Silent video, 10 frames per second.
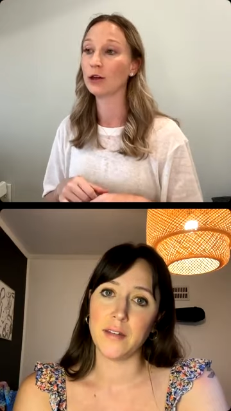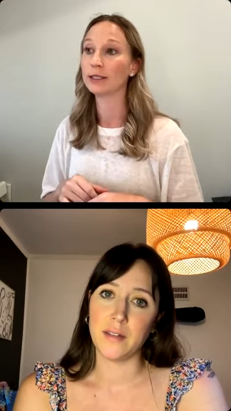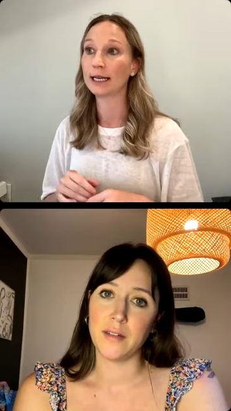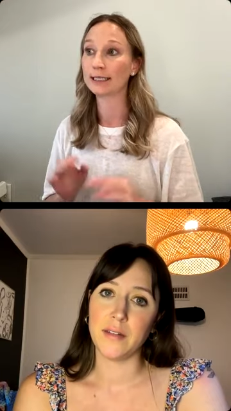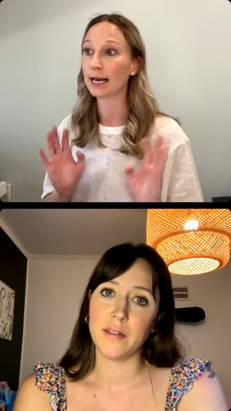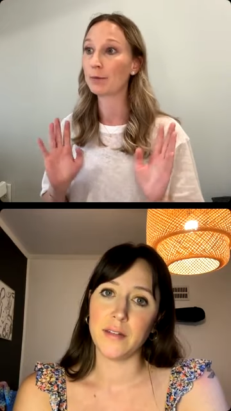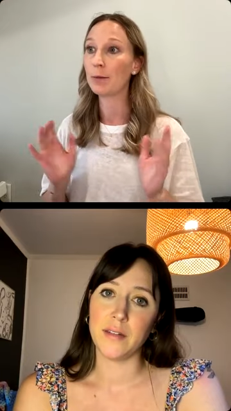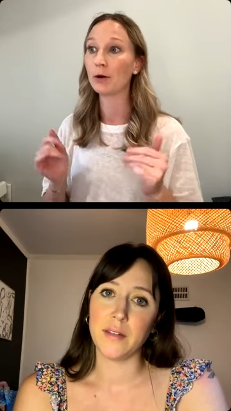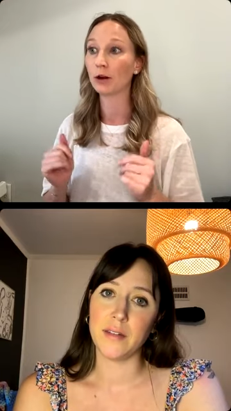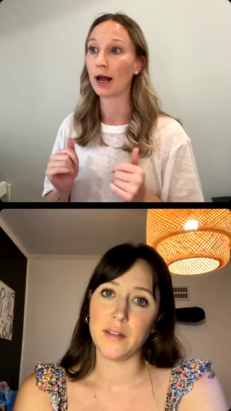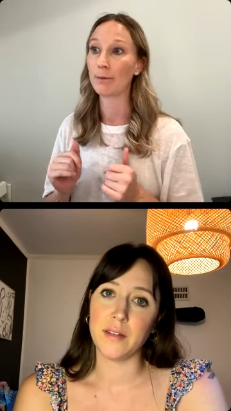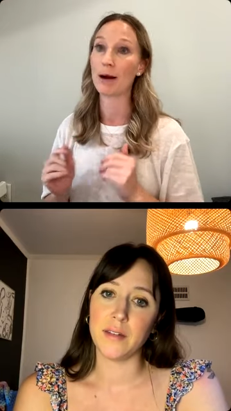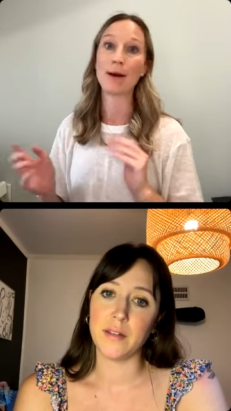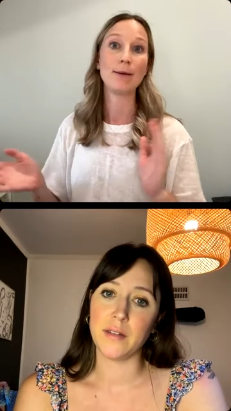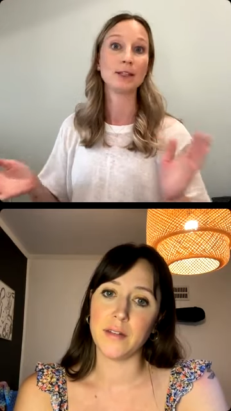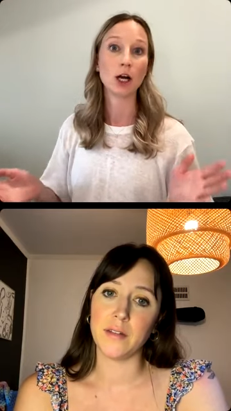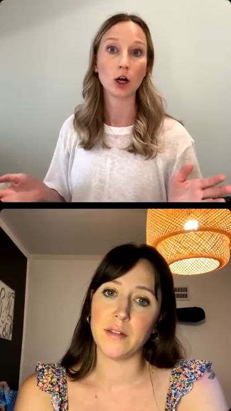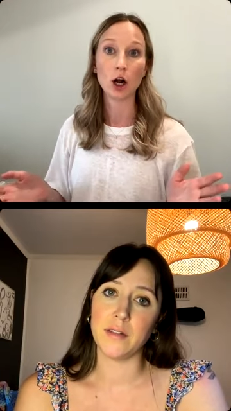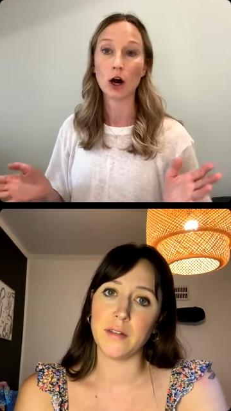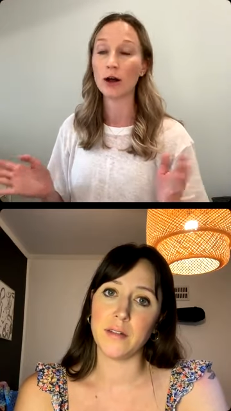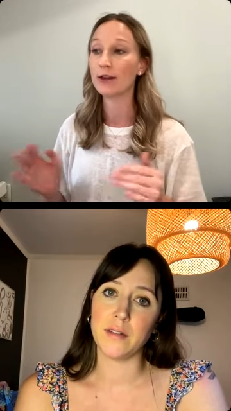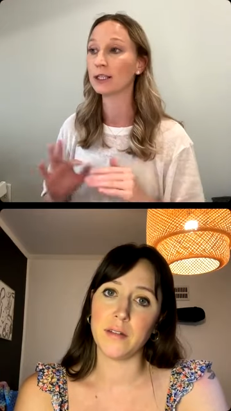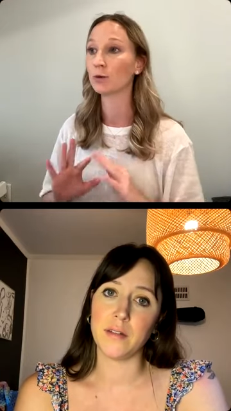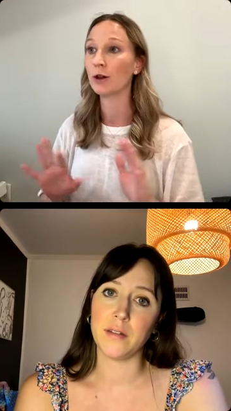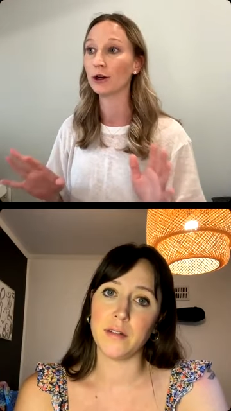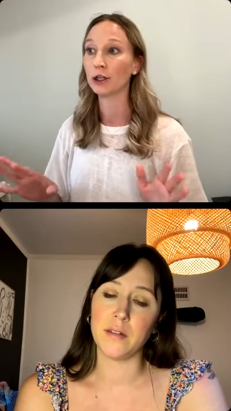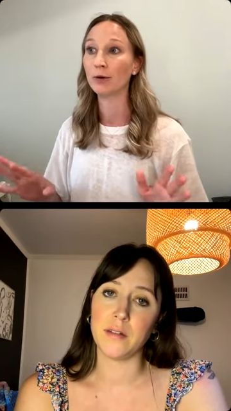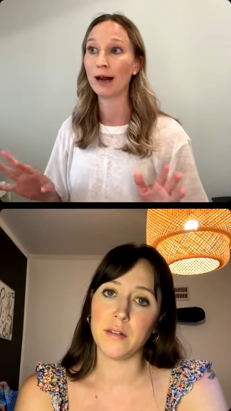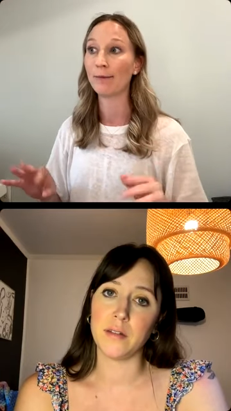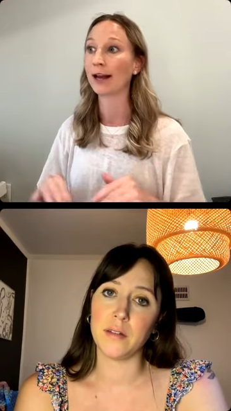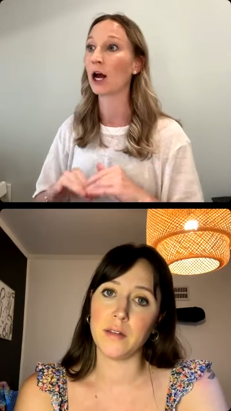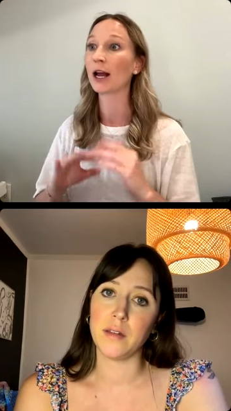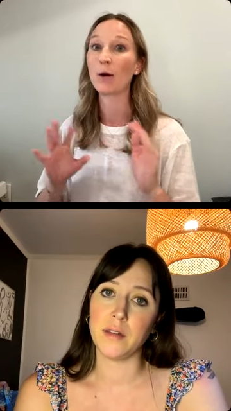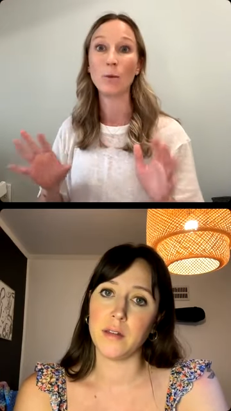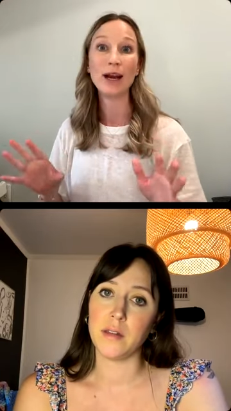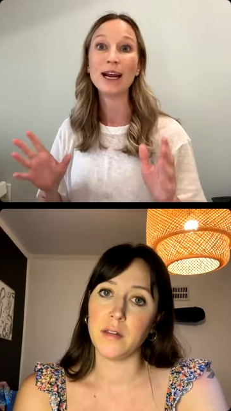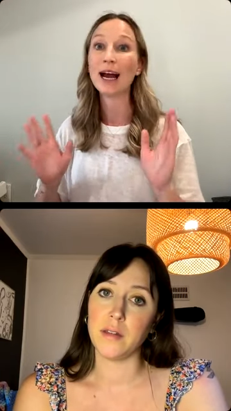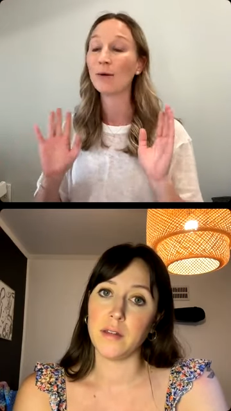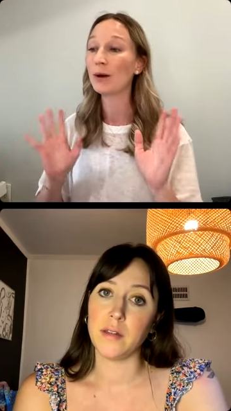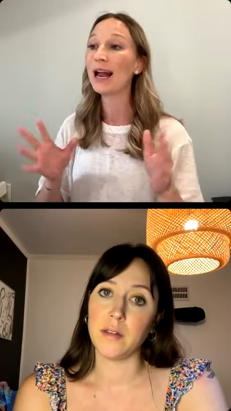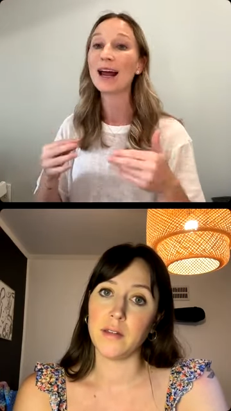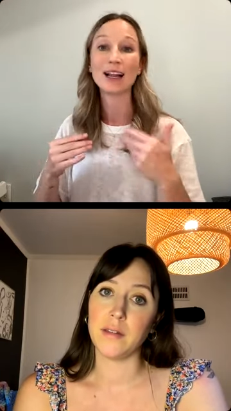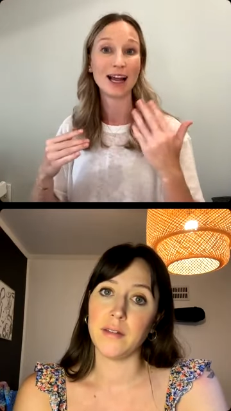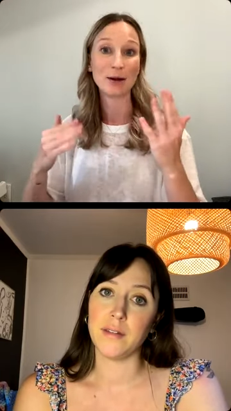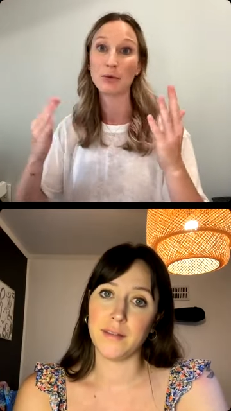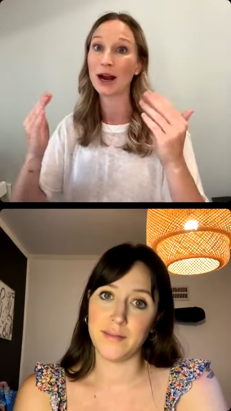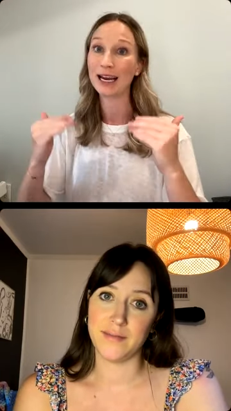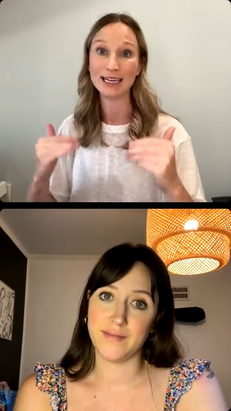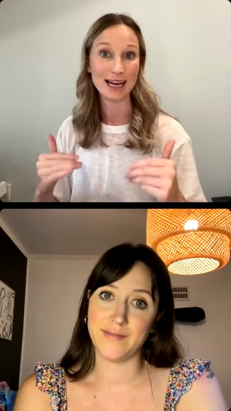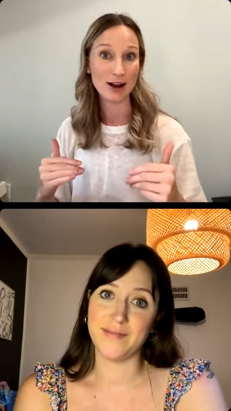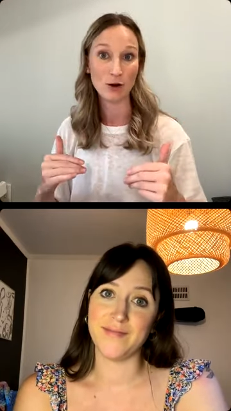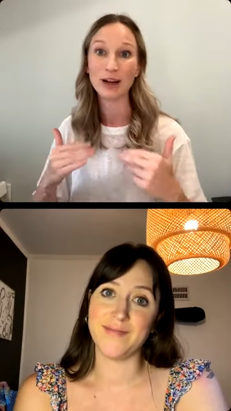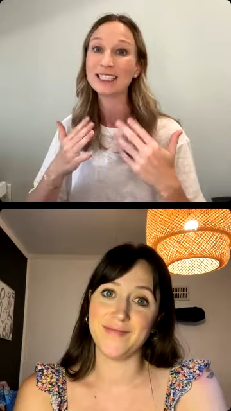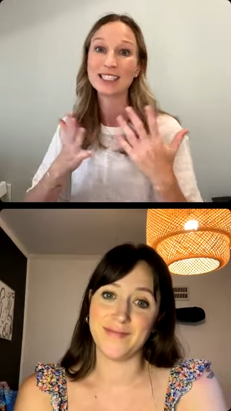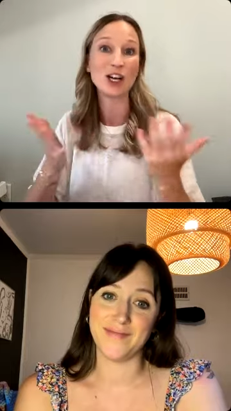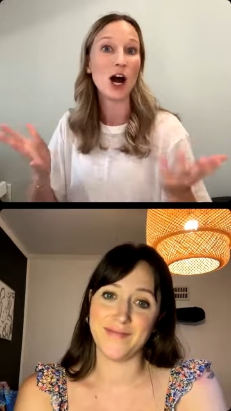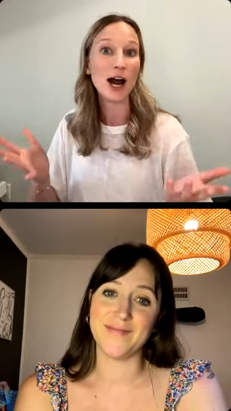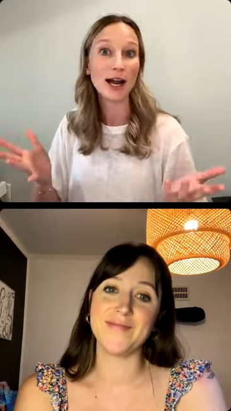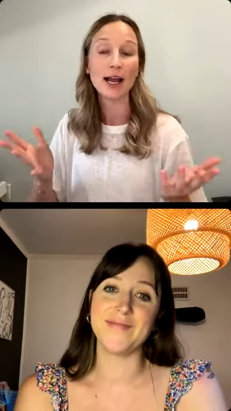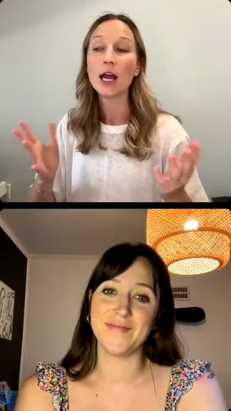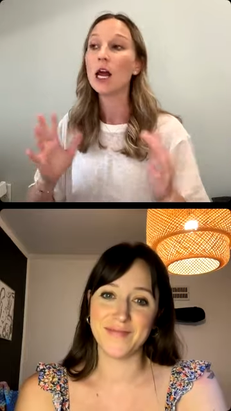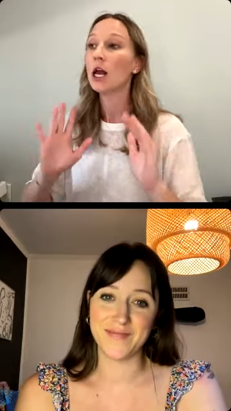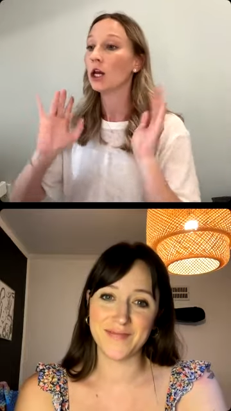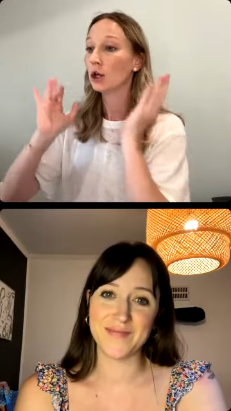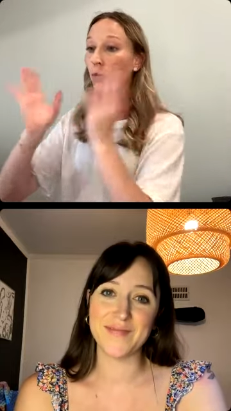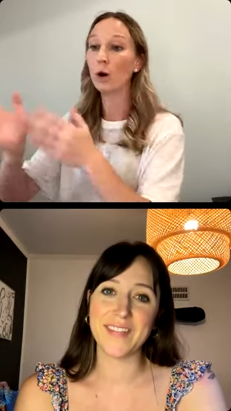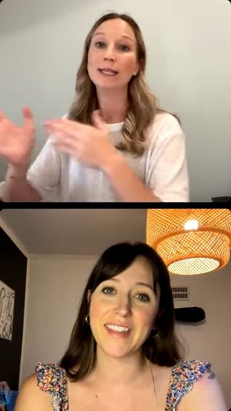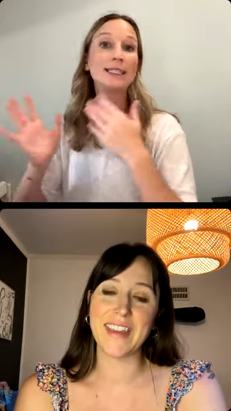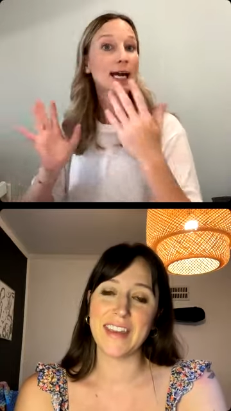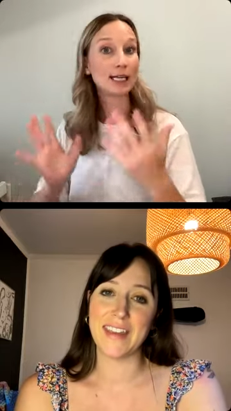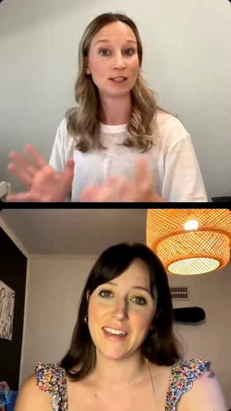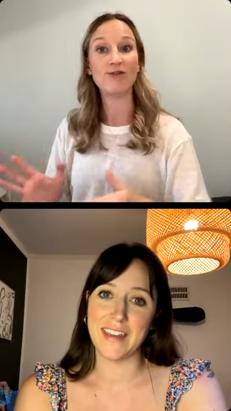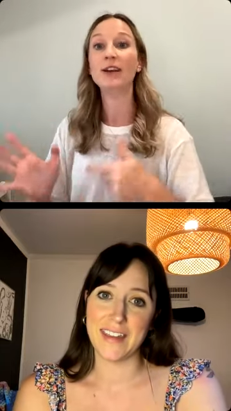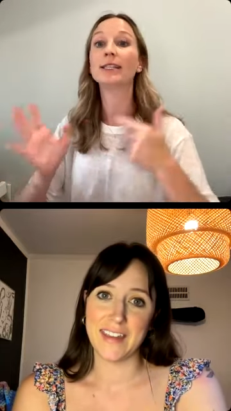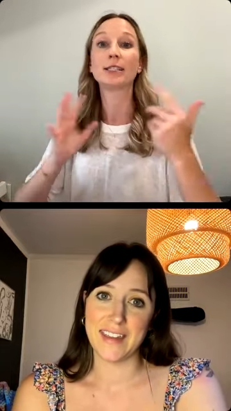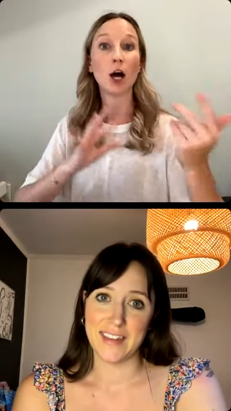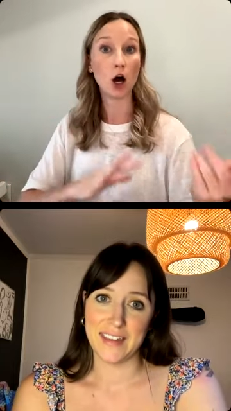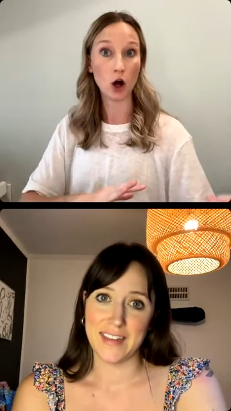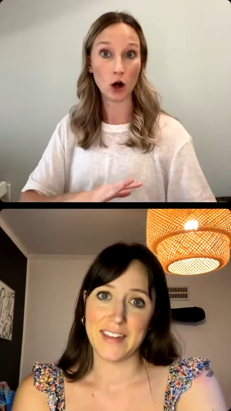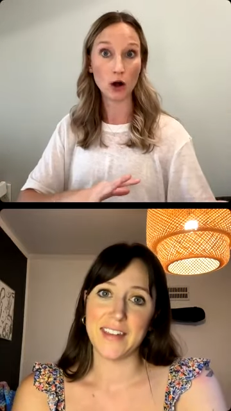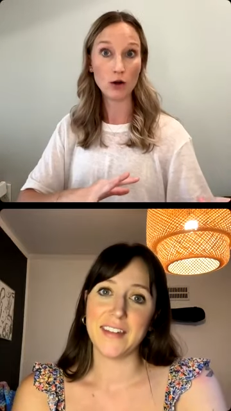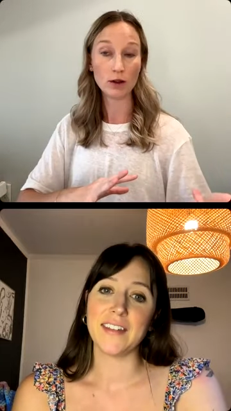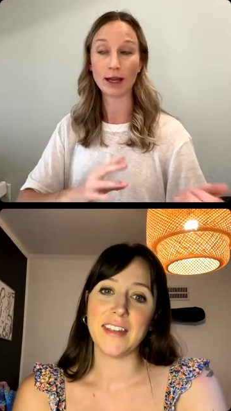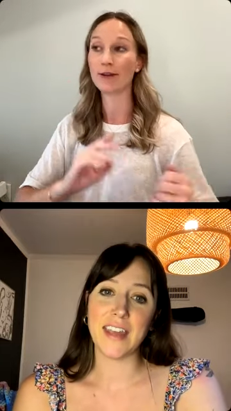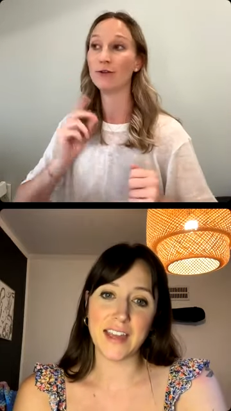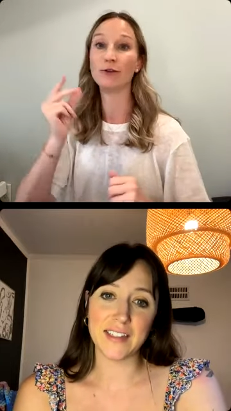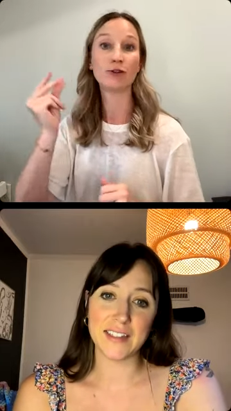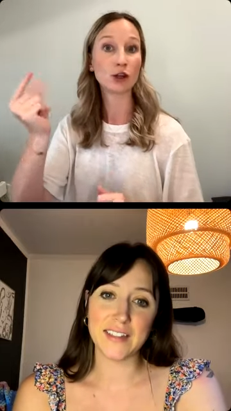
Speaker 1: those things. Like people are like, my baby's not crawling. This is what they're doing. I'm like, okay, we we gotta like break it down. It's not one size fits all. Like if you've